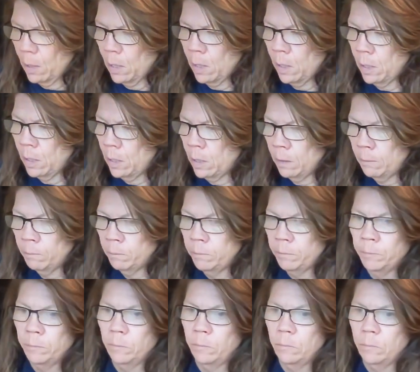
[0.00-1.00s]

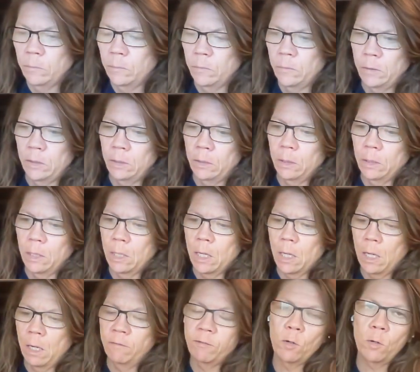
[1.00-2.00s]
um,
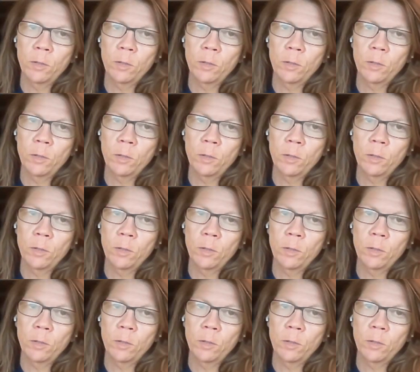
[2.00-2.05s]
of